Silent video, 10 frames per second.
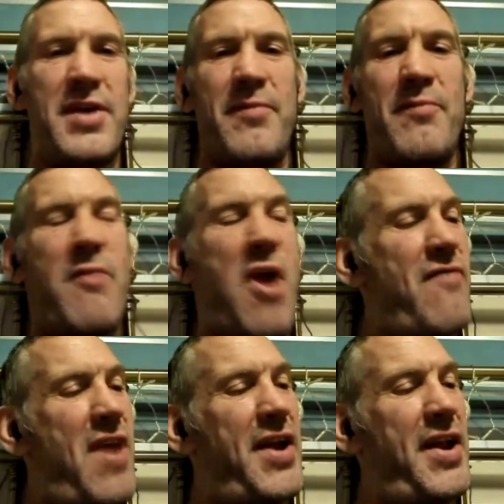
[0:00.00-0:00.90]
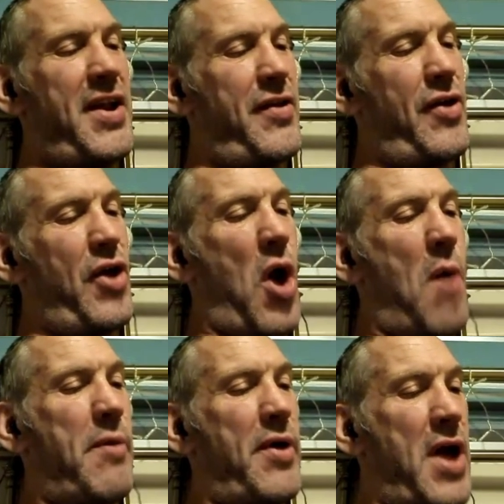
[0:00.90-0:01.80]
my run in the
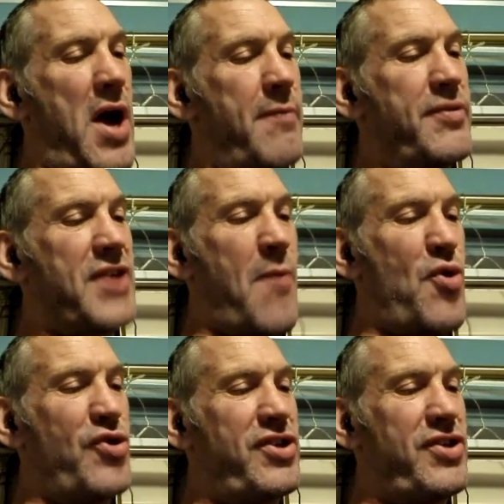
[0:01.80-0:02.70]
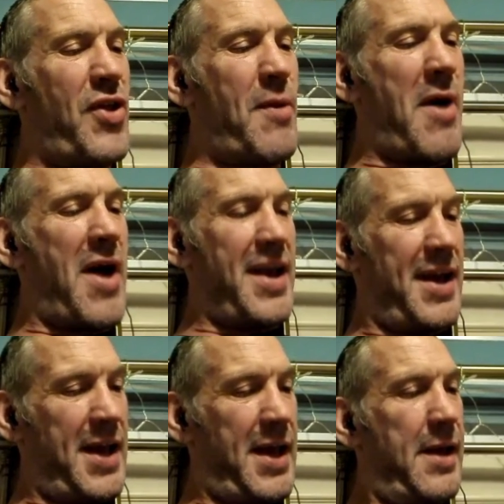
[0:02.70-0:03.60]
comp, and Sam Woods is on the mic,
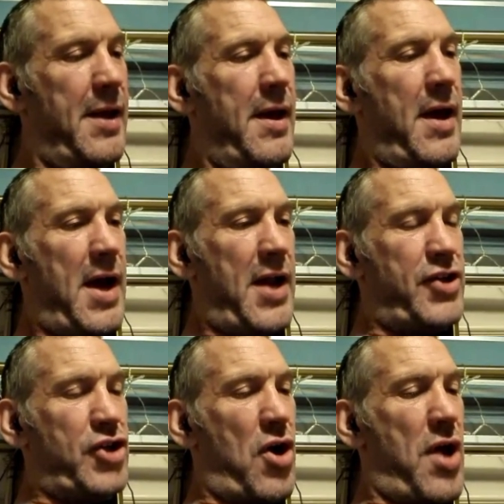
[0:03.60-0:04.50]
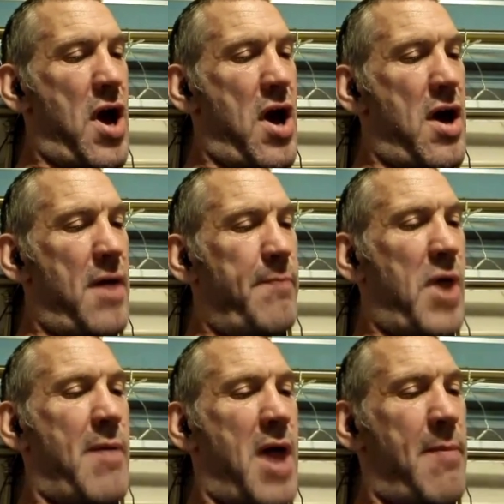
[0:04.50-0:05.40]
and he's got
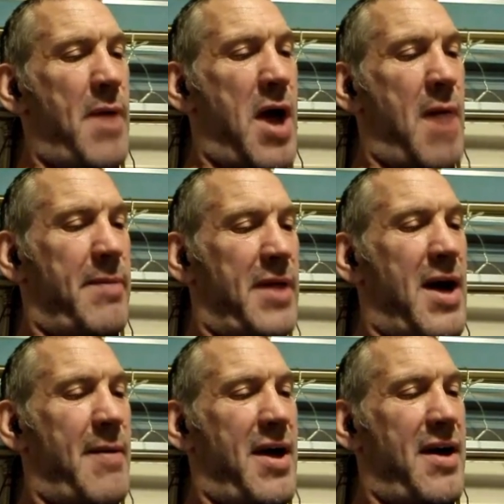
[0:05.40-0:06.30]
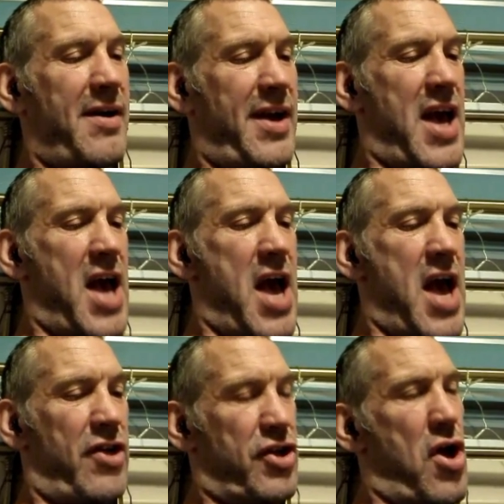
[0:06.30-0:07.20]
blah blah blah blah blah blah.
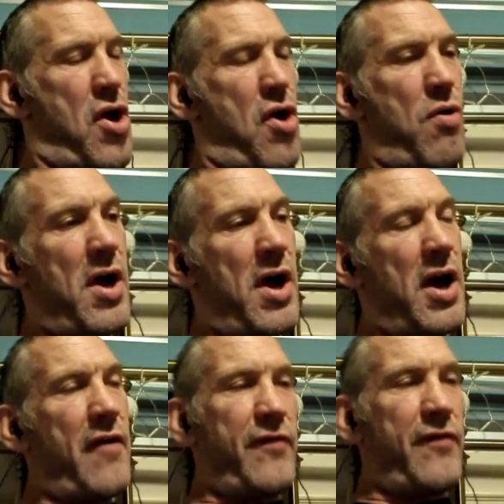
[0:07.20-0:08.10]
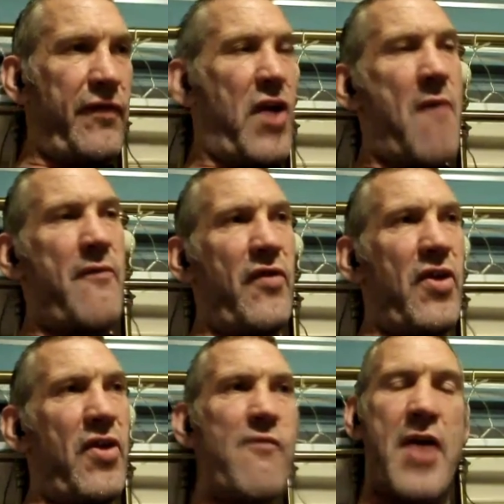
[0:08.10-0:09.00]
Eric Steele, and I've
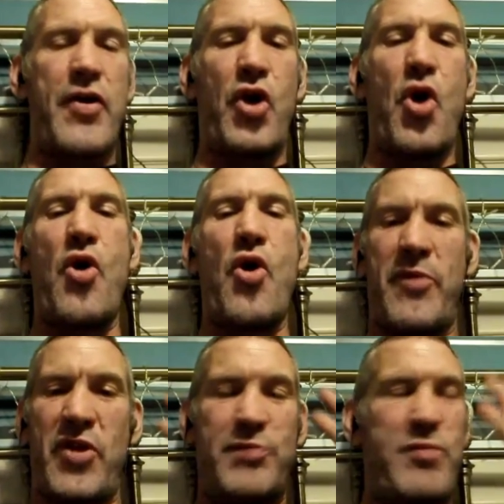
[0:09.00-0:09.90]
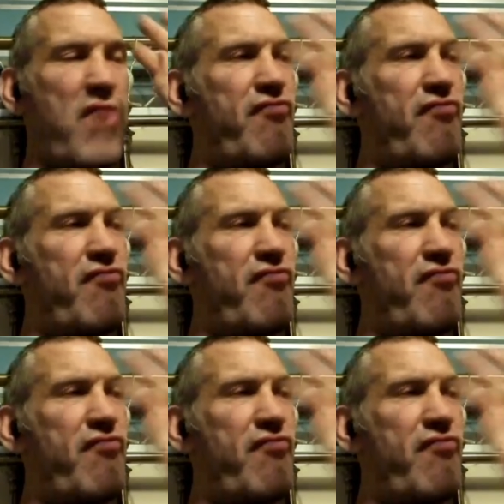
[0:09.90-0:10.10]
come round the corner, this big